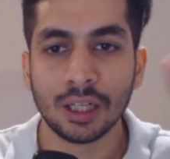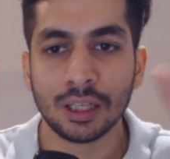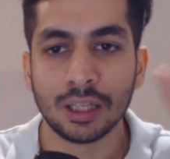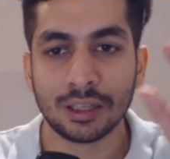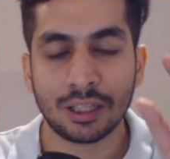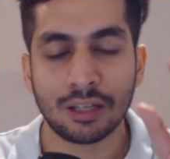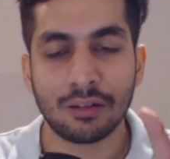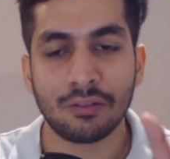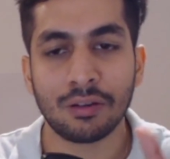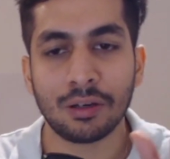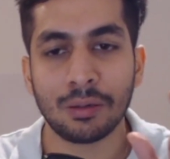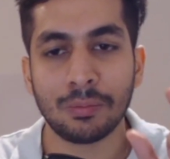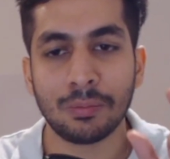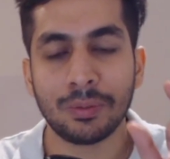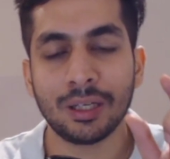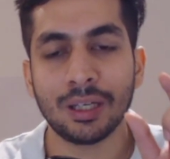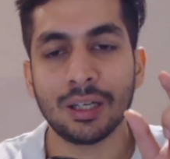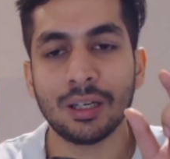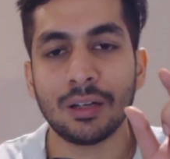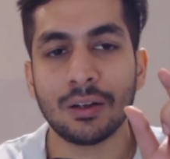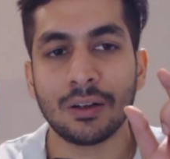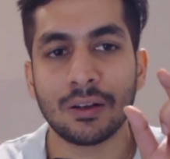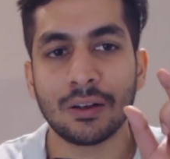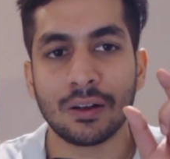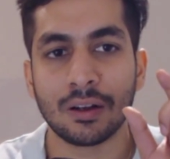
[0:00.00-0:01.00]
there will be
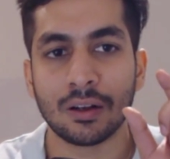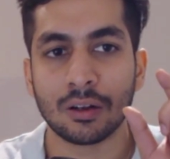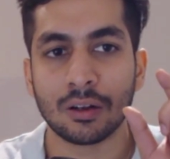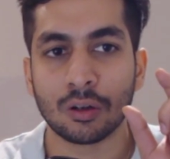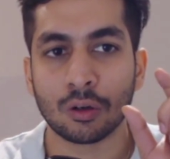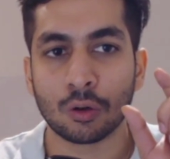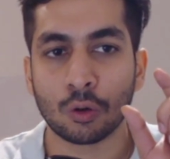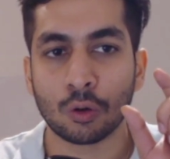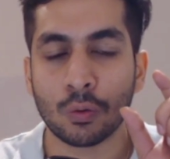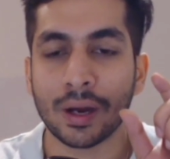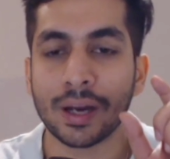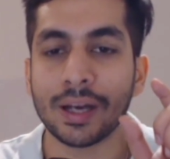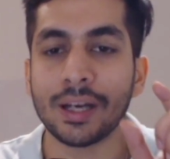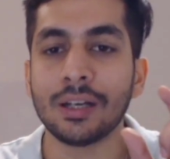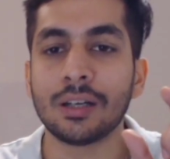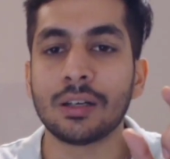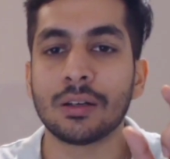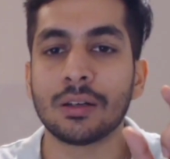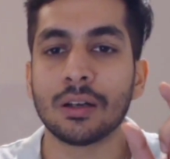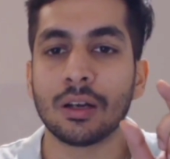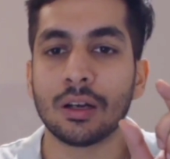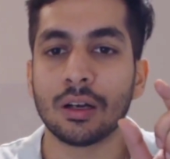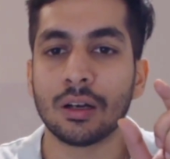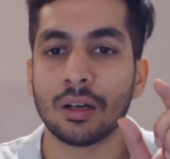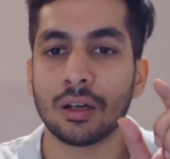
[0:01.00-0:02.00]
a
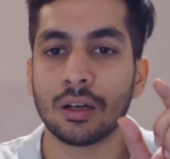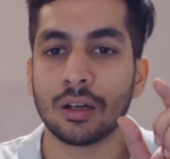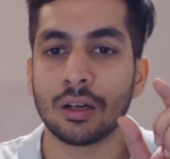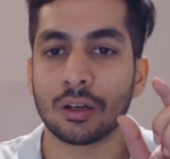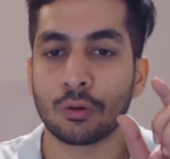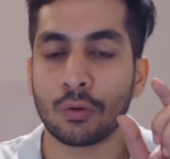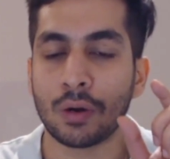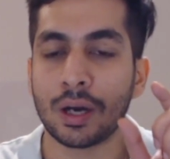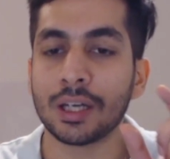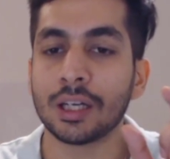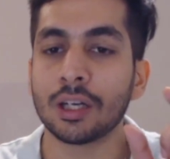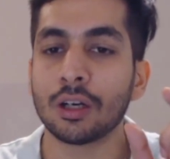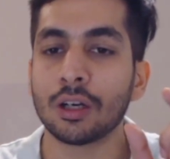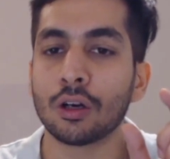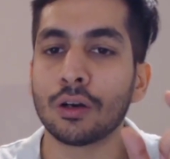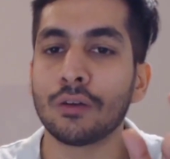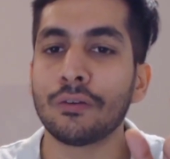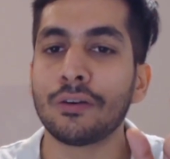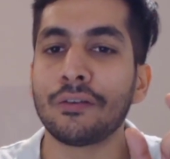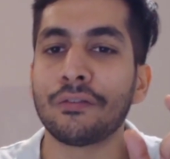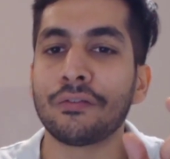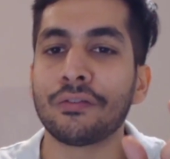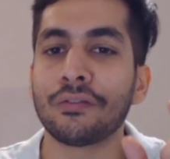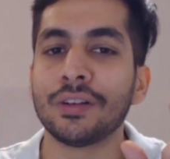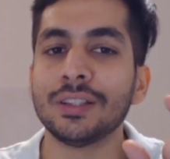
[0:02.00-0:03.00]
quite a lot of
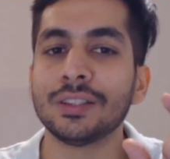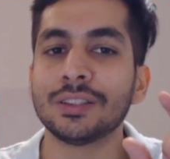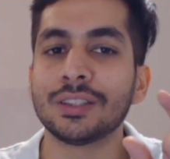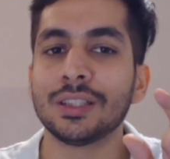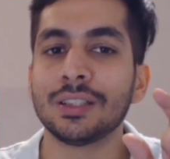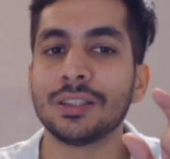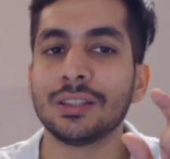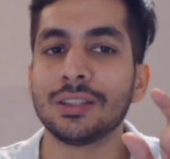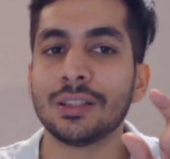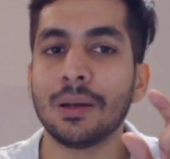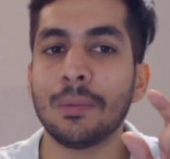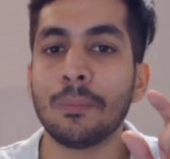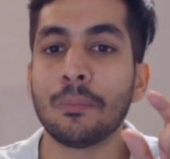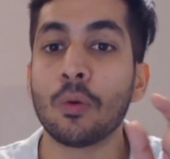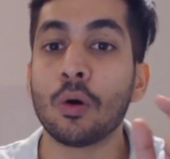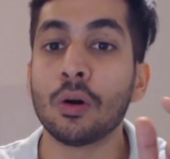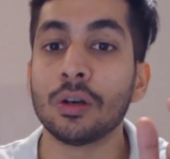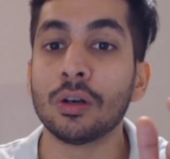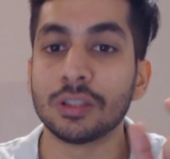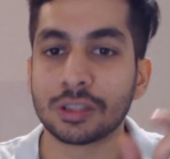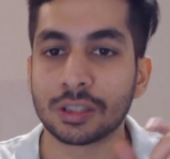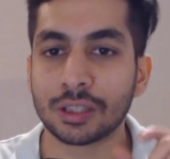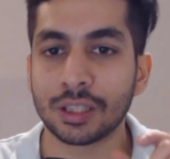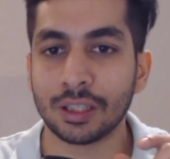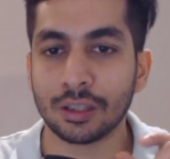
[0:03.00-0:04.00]
difference in the
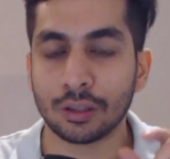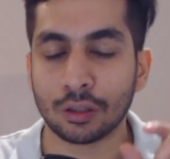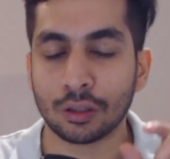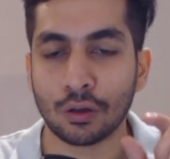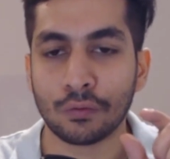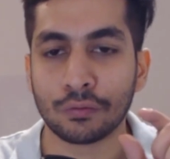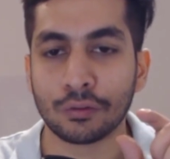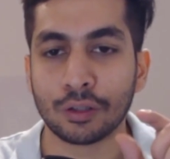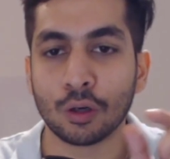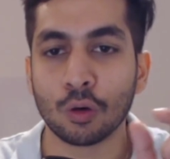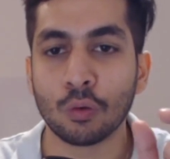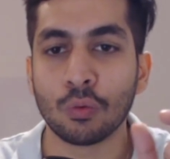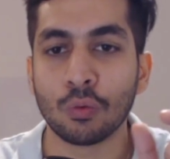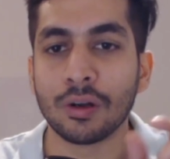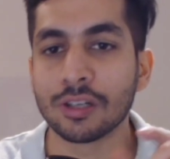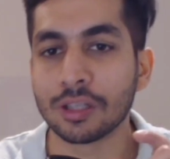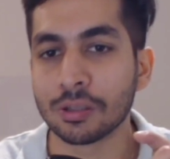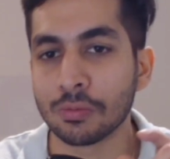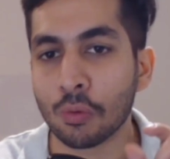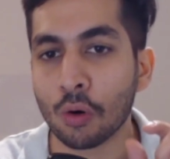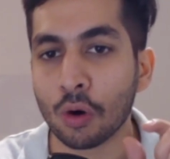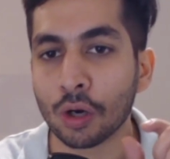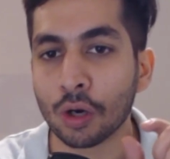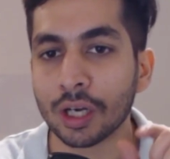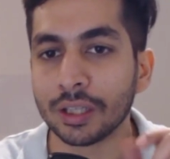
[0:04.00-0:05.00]
bond strength of the OH
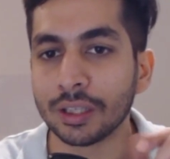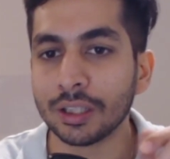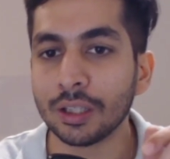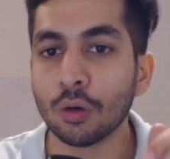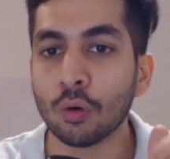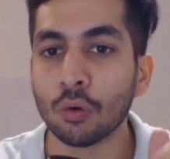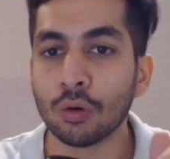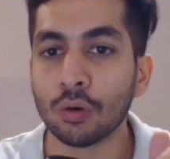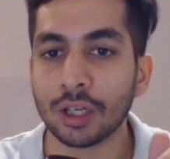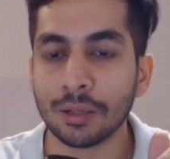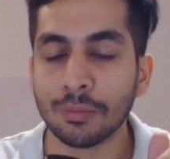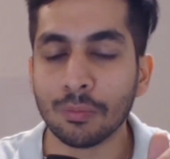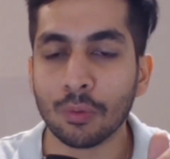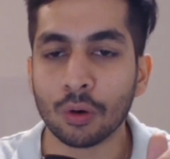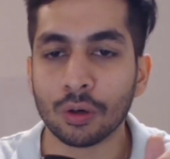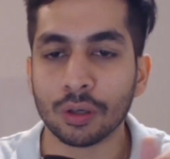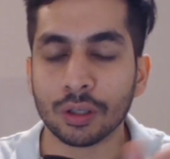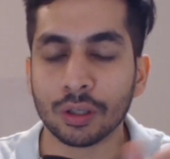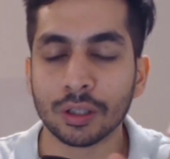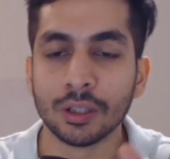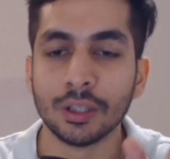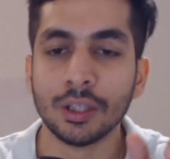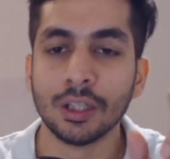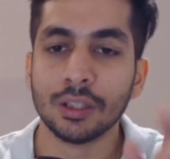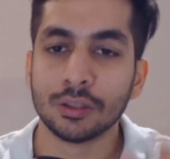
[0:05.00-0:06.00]
bond and the OD bond.